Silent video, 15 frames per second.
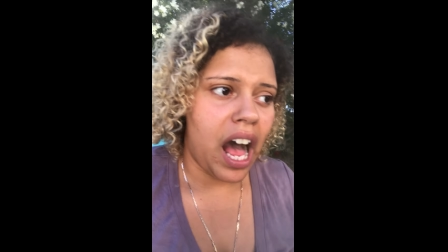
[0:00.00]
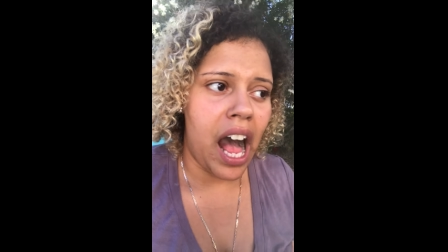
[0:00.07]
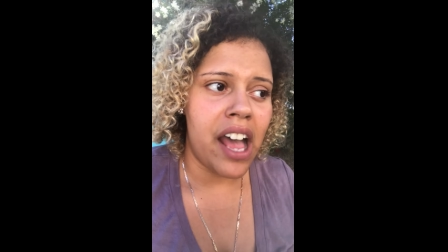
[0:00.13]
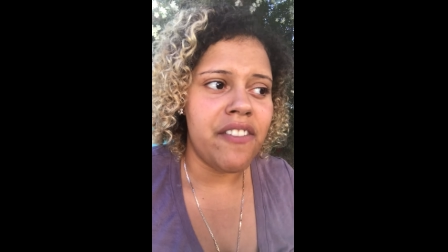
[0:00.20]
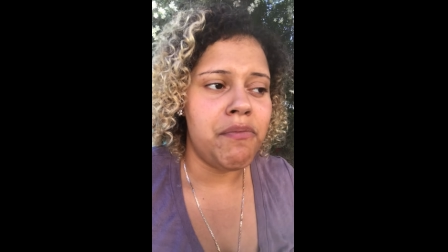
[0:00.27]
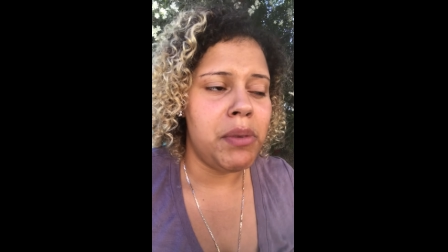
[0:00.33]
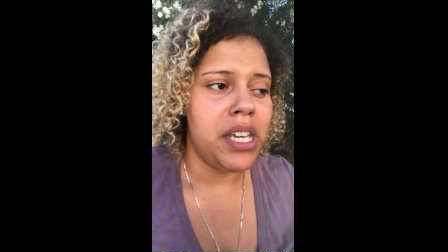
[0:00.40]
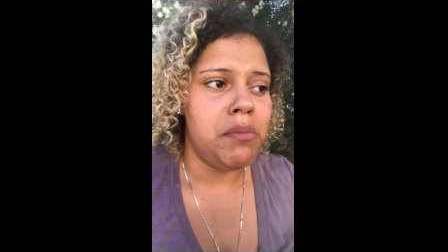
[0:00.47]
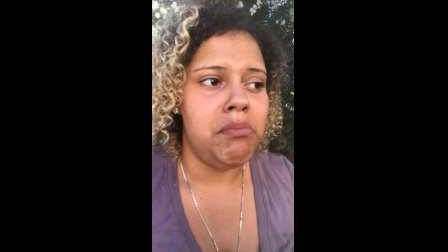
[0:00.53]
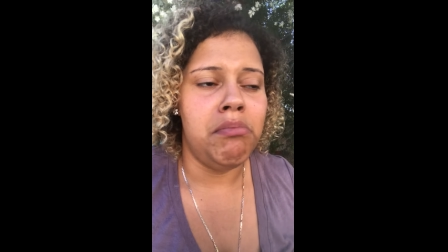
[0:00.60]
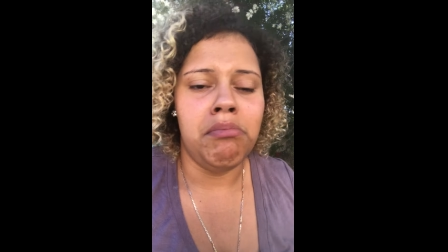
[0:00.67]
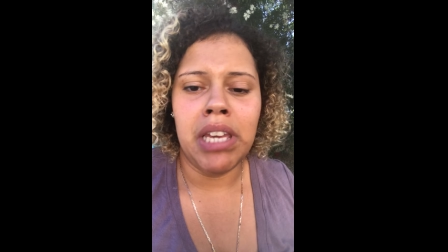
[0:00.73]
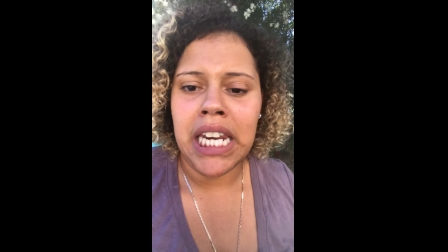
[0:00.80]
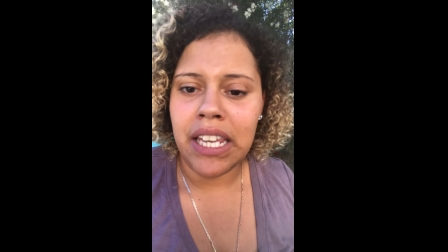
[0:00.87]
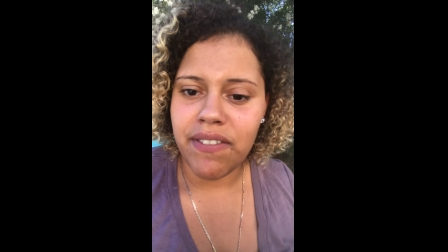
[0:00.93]
I've made
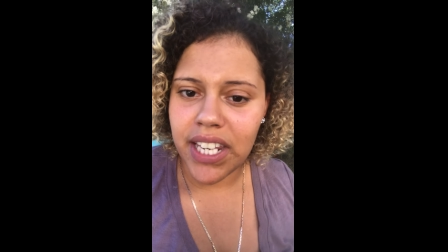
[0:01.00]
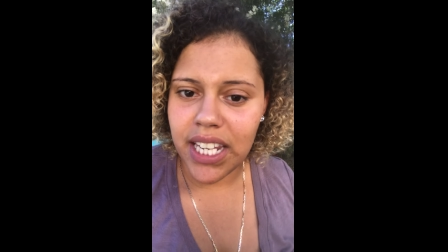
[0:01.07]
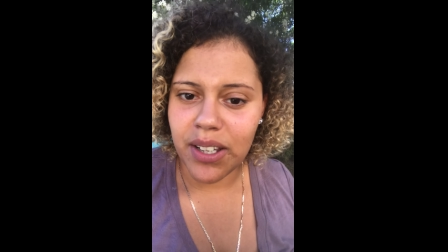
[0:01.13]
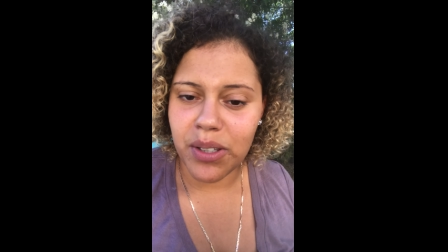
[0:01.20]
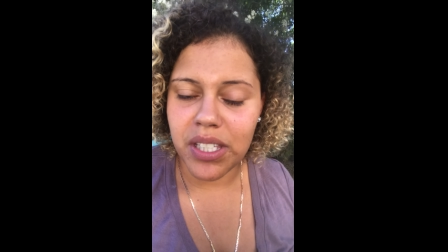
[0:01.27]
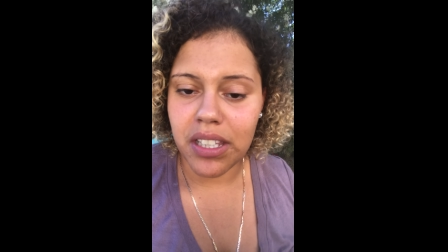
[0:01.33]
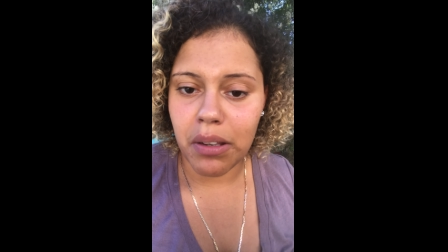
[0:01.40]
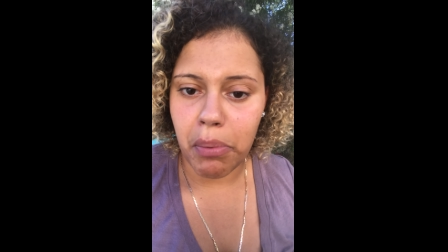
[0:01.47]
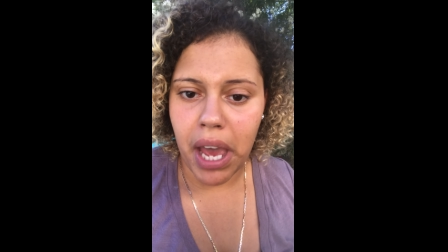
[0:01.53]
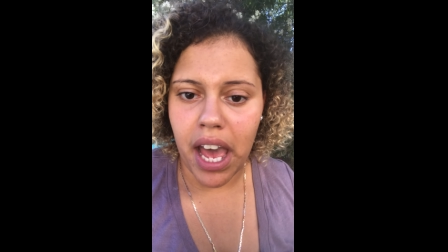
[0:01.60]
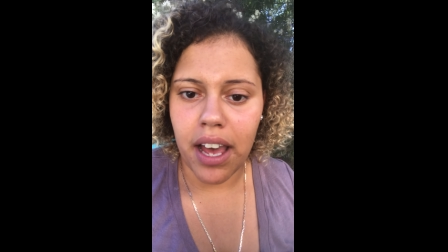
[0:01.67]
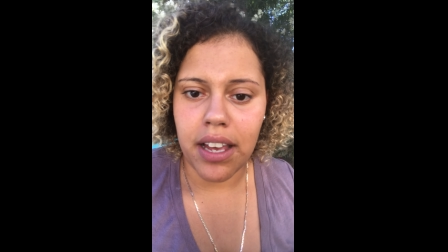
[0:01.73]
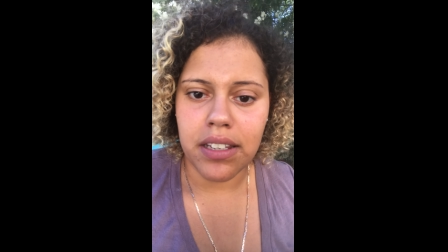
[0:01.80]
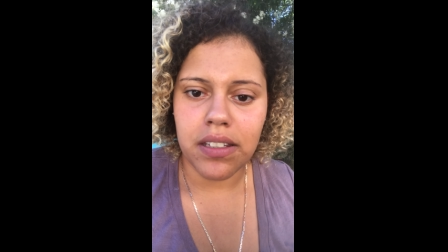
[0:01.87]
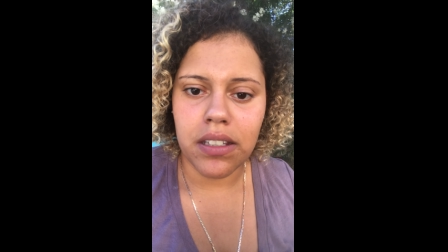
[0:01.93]
many videos in the
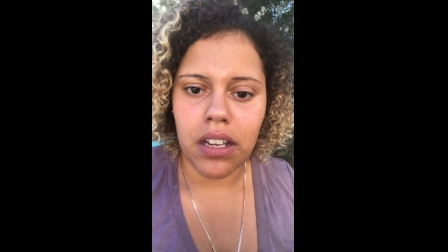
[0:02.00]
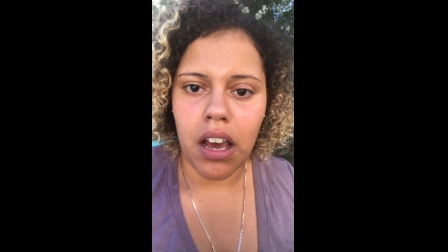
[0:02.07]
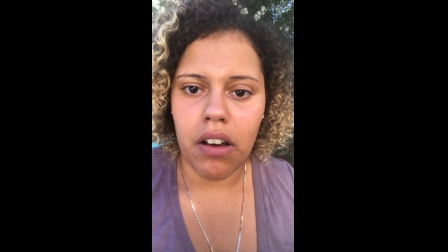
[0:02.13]
past